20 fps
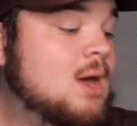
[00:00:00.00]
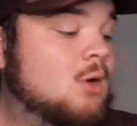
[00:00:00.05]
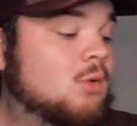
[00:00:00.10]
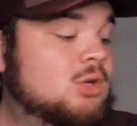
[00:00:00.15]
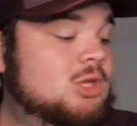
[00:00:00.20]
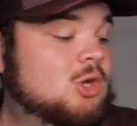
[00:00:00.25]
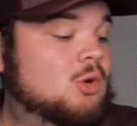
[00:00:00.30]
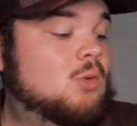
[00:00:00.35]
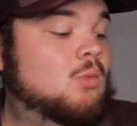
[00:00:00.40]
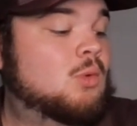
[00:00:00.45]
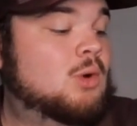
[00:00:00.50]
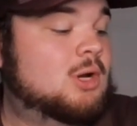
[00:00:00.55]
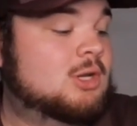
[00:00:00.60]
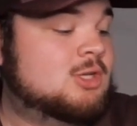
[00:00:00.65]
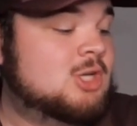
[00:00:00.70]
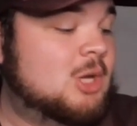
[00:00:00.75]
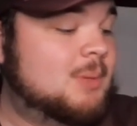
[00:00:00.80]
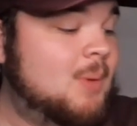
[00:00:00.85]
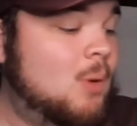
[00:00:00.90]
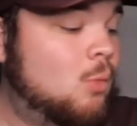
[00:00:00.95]
You know, we're going to
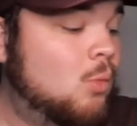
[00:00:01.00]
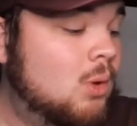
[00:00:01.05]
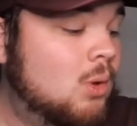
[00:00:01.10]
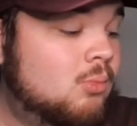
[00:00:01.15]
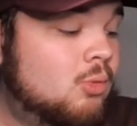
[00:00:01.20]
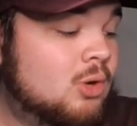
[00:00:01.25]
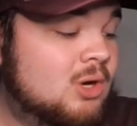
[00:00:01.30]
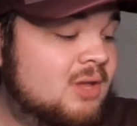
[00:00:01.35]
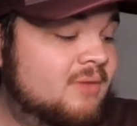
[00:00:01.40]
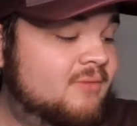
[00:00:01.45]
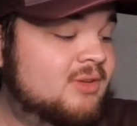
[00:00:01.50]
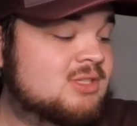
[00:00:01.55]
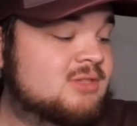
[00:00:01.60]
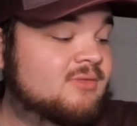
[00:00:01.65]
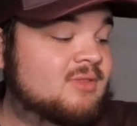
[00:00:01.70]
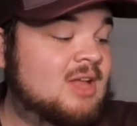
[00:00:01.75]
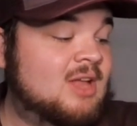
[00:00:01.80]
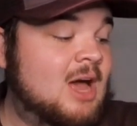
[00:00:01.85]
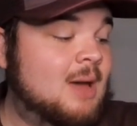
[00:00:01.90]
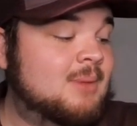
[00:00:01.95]
talk about one more
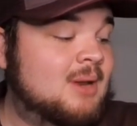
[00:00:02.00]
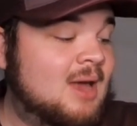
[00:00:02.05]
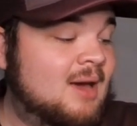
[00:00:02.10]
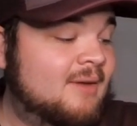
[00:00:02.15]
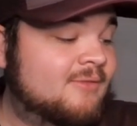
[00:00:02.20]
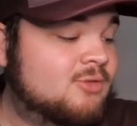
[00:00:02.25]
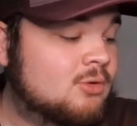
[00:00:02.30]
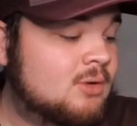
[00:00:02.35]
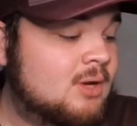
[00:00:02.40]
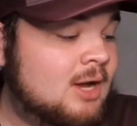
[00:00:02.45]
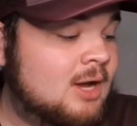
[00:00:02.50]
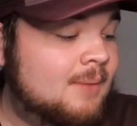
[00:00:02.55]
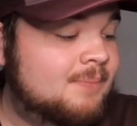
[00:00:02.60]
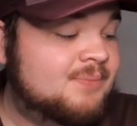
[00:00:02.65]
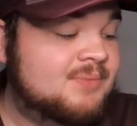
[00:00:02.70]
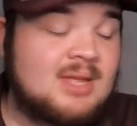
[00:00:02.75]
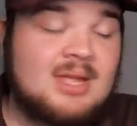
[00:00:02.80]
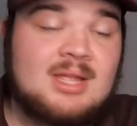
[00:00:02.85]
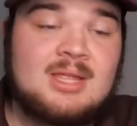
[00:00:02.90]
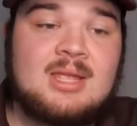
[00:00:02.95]
defensive lineman after
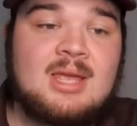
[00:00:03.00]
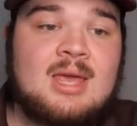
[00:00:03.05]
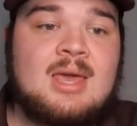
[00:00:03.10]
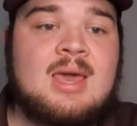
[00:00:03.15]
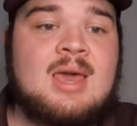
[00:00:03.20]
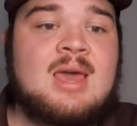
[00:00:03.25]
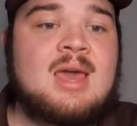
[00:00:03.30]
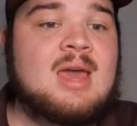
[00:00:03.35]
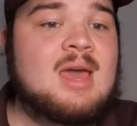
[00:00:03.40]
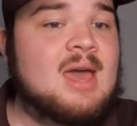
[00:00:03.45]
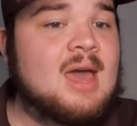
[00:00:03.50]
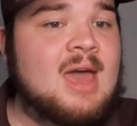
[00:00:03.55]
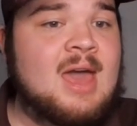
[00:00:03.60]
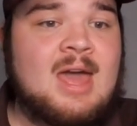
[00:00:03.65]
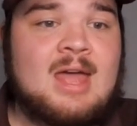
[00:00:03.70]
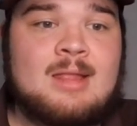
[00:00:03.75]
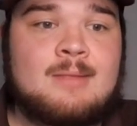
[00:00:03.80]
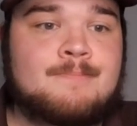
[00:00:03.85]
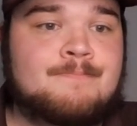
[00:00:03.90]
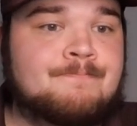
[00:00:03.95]
Dindy.
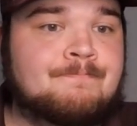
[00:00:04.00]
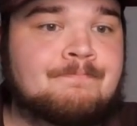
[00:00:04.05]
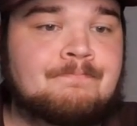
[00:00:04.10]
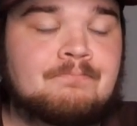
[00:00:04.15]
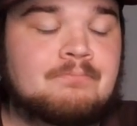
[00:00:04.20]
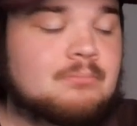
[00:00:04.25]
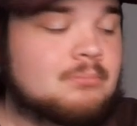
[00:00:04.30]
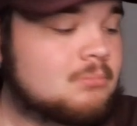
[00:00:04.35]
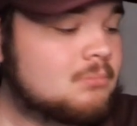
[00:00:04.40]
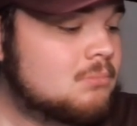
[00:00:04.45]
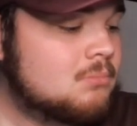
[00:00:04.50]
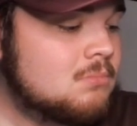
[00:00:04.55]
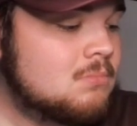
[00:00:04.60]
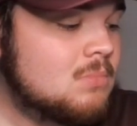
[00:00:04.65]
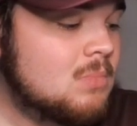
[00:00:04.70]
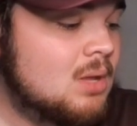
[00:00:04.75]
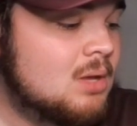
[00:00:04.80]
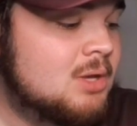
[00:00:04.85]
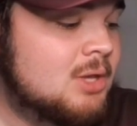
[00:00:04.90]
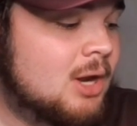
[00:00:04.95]
And,
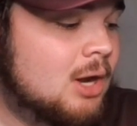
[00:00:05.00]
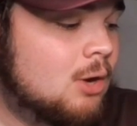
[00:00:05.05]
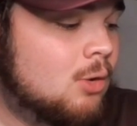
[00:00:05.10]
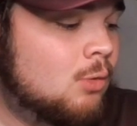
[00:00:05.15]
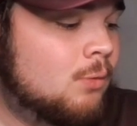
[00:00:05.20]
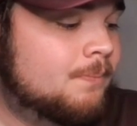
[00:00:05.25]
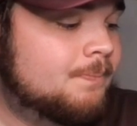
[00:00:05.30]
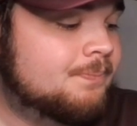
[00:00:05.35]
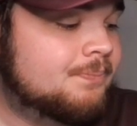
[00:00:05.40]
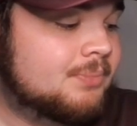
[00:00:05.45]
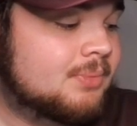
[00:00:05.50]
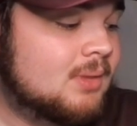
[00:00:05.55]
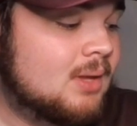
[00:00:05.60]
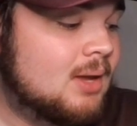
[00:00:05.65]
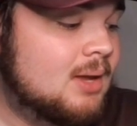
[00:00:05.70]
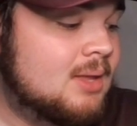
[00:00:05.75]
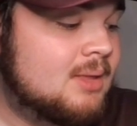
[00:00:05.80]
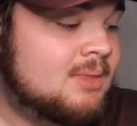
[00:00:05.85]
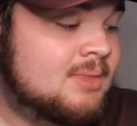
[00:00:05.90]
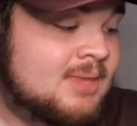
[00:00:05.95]
you know,
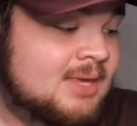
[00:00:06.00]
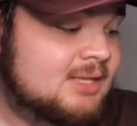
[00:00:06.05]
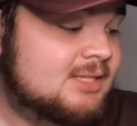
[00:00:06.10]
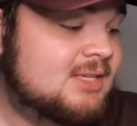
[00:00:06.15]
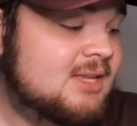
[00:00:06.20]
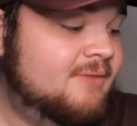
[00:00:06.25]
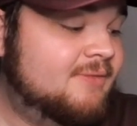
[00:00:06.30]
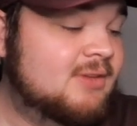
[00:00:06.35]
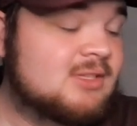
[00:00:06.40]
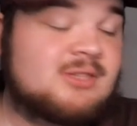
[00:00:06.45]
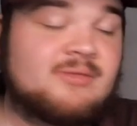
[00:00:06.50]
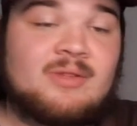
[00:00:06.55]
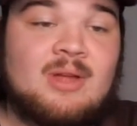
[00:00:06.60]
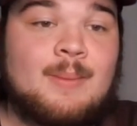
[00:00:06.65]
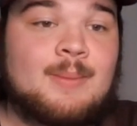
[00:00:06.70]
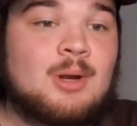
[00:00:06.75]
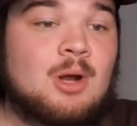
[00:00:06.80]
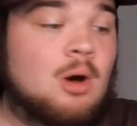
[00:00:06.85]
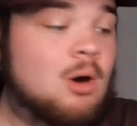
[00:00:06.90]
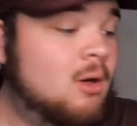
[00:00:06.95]
this defensive
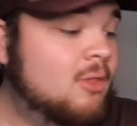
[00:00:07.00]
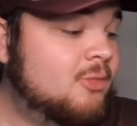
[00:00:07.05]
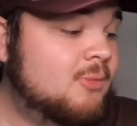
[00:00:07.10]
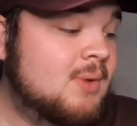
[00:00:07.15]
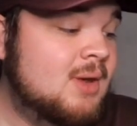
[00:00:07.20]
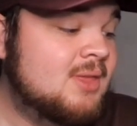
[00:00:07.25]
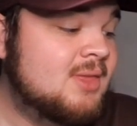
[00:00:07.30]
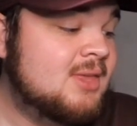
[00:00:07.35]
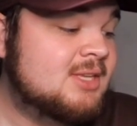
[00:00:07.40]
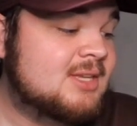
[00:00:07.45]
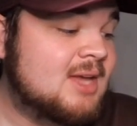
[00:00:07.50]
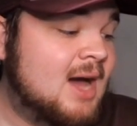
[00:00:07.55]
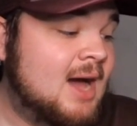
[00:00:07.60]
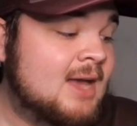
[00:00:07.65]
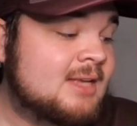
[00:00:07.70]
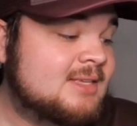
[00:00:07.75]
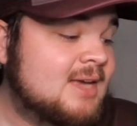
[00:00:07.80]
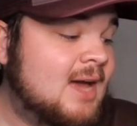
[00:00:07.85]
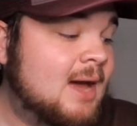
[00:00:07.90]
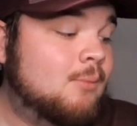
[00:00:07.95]
lineman, all three of these
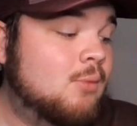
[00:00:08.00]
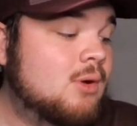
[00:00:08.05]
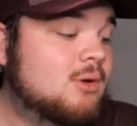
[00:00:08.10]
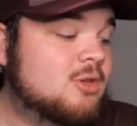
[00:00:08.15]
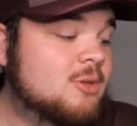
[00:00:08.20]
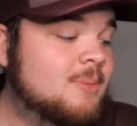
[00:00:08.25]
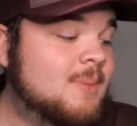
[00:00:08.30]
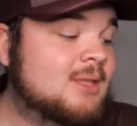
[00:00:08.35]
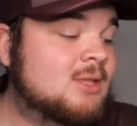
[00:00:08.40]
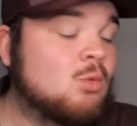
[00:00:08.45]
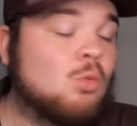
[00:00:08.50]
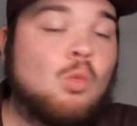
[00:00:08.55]
guys, I'm willing to bet that